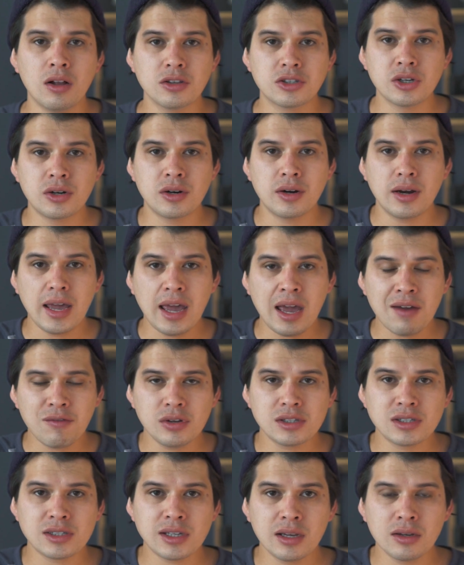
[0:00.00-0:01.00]
alter
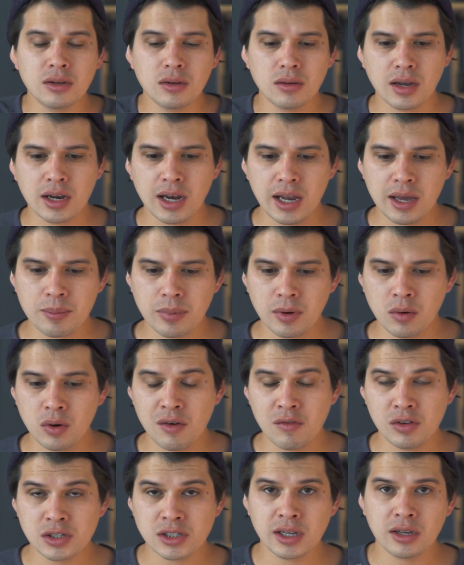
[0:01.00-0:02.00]
every single clip
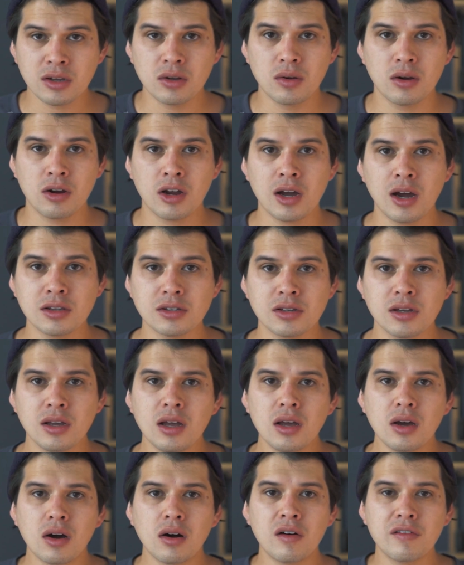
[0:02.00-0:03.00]
or every single cut
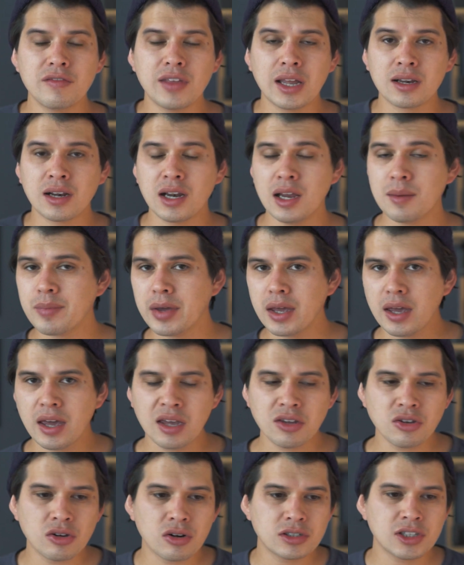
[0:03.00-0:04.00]
of that clip
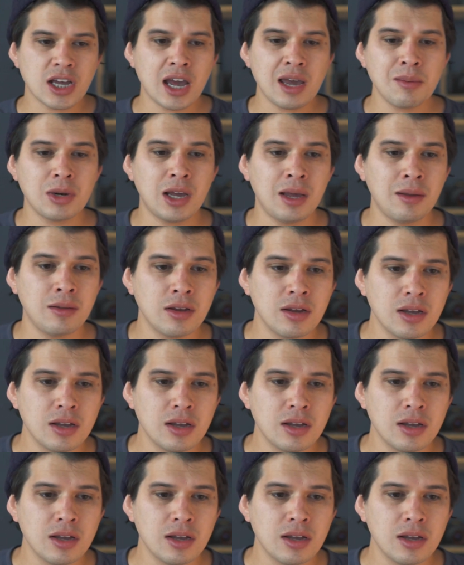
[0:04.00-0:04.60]
in your timeline.